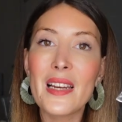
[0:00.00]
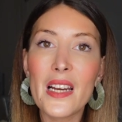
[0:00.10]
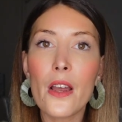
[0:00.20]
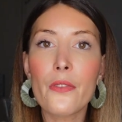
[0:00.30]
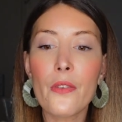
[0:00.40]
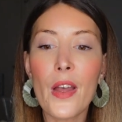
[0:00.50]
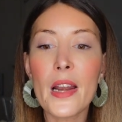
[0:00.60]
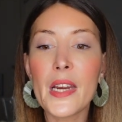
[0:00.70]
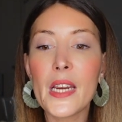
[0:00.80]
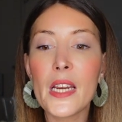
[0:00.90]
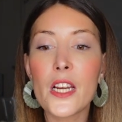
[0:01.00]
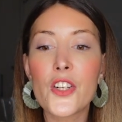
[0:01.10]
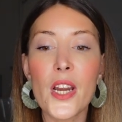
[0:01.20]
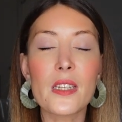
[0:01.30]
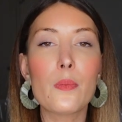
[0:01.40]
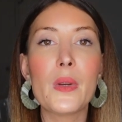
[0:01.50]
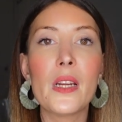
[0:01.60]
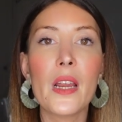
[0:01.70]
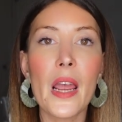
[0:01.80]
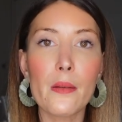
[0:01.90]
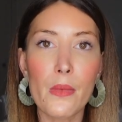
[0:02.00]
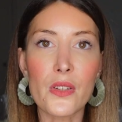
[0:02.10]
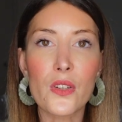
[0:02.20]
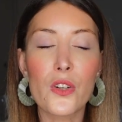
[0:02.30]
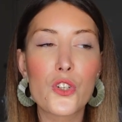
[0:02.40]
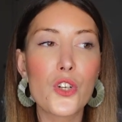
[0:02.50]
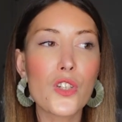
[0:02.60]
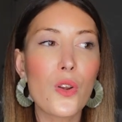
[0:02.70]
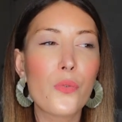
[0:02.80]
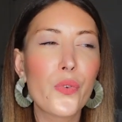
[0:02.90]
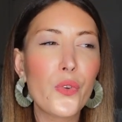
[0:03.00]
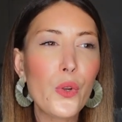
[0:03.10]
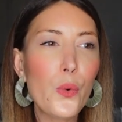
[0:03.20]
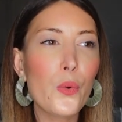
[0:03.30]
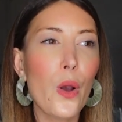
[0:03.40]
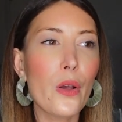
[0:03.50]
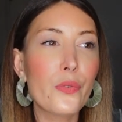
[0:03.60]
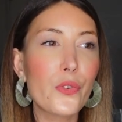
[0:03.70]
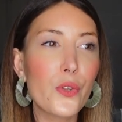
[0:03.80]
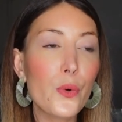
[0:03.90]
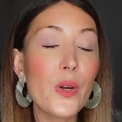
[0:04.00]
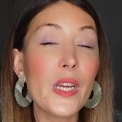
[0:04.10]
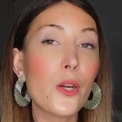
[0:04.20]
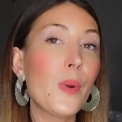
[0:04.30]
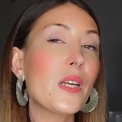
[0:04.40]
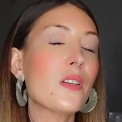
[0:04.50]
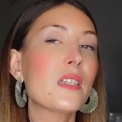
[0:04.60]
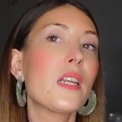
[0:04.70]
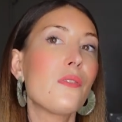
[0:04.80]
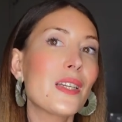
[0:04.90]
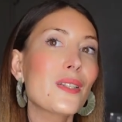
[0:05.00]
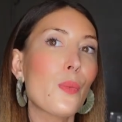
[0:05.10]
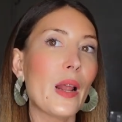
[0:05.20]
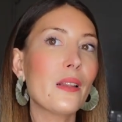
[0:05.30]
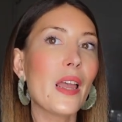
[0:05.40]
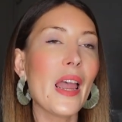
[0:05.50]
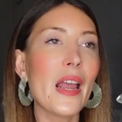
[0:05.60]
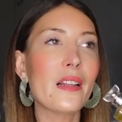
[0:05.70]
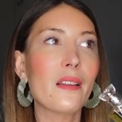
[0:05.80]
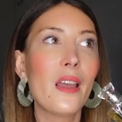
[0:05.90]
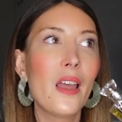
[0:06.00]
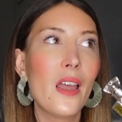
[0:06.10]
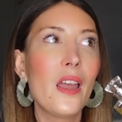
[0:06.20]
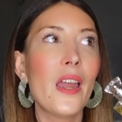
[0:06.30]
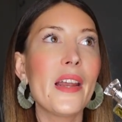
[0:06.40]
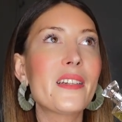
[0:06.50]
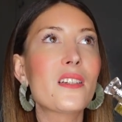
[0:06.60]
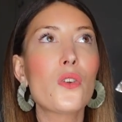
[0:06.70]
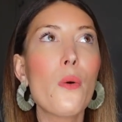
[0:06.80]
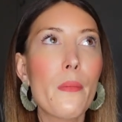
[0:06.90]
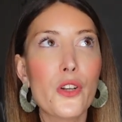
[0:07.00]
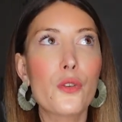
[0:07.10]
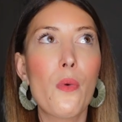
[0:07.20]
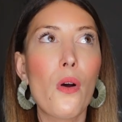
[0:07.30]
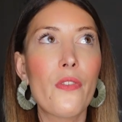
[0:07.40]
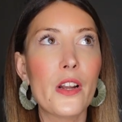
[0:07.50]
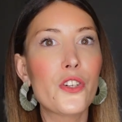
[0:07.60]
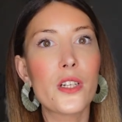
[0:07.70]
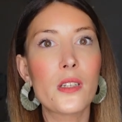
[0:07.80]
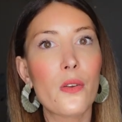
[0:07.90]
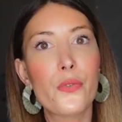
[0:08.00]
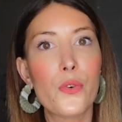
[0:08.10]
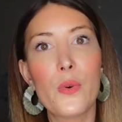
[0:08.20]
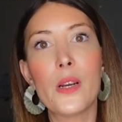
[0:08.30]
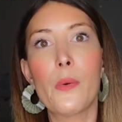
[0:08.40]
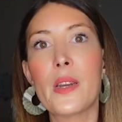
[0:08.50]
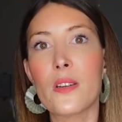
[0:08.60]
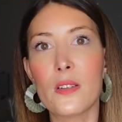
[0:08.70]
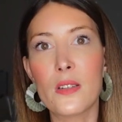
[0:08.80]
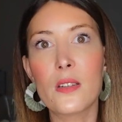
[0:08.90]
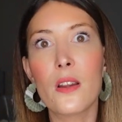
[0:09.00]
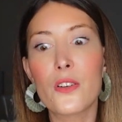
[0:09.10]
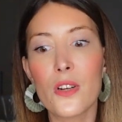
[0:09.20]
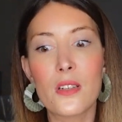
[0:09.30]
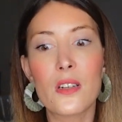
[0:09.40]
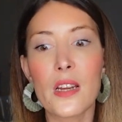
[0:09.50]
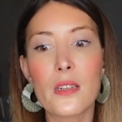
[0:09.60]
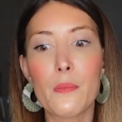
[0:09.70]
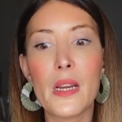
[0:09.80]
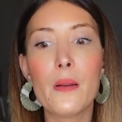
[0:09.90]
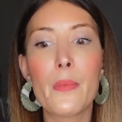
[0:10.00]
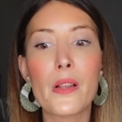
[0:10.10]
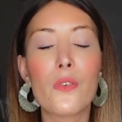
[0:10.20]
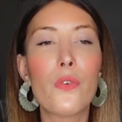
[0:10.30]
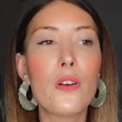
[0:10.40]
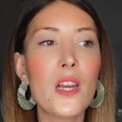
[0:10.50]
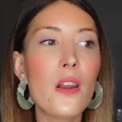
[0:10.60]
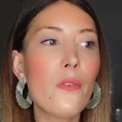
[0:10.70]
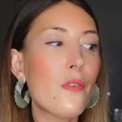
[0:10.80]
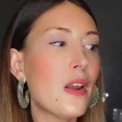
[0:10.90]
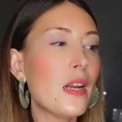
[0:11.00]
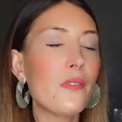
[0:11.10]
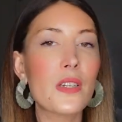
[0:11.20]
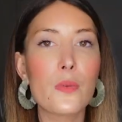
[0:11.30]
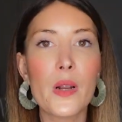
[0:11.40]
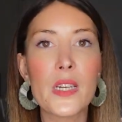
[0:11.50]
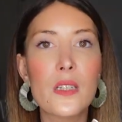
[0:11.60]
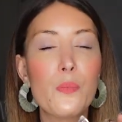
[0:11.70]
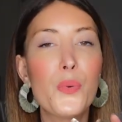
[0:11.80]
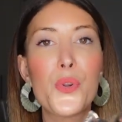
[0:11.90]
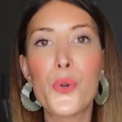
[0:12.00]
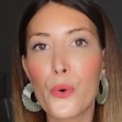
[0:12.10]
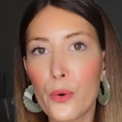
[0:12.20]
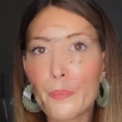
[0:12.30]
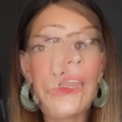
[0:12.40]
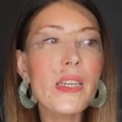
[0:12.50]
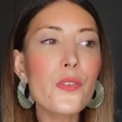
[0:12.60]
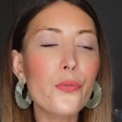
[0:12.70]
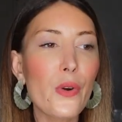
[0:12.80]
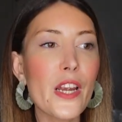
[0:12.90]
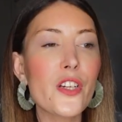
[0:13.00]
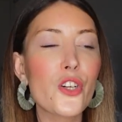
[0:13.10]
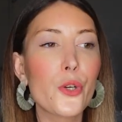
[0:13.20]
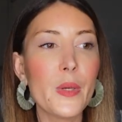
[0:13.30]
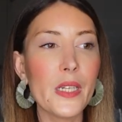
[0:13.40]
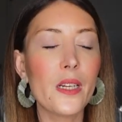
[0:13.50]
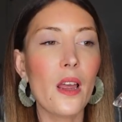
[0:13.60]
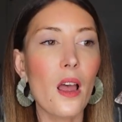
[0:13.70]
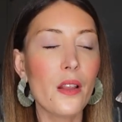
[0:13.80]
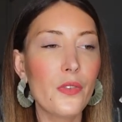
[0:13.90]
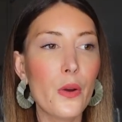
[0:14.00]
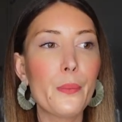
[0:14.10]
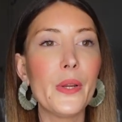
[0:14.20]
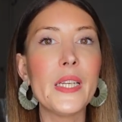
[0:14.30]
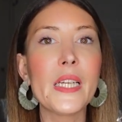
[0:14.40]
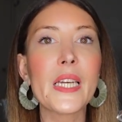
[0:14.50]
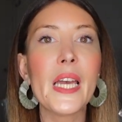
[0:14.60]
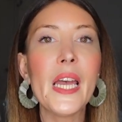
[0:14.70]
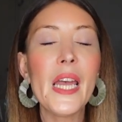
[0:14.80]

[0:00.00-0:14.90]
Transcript: Lily of the Valley, jasmine and musk, just a few ingredients in this one, and it's so much more than just a few ingredients, just jasmine. But the Lily of the Valley in this one is pure, it's fresh green at the opening,